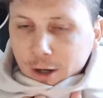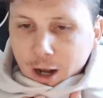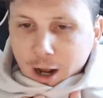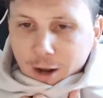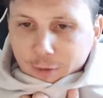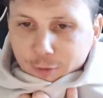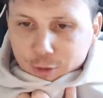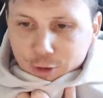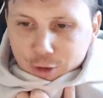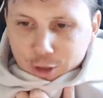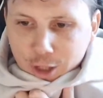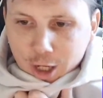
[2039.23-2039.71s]

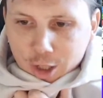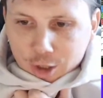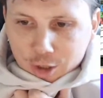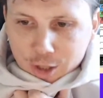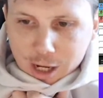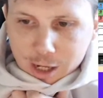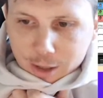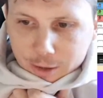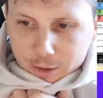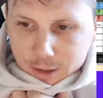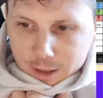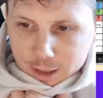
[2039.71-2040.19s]
off with Josh
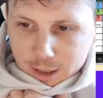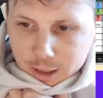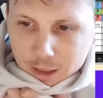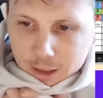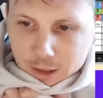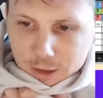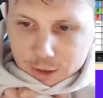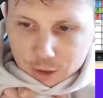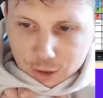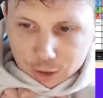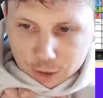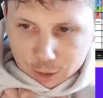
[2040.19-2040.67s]
Allen
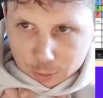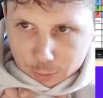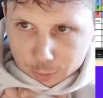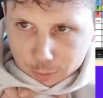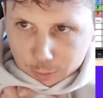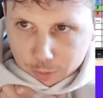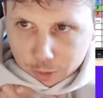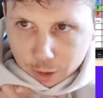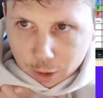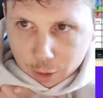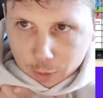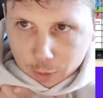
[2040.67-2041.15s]
Diggs. Couldn't